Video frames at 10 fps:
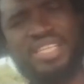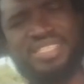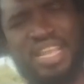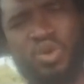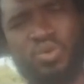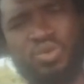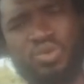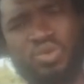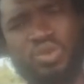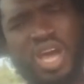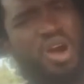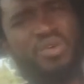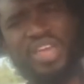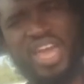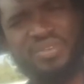on a salon.
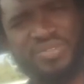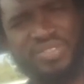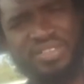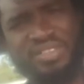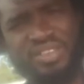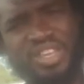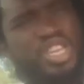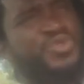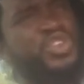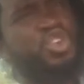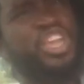How on earth? If you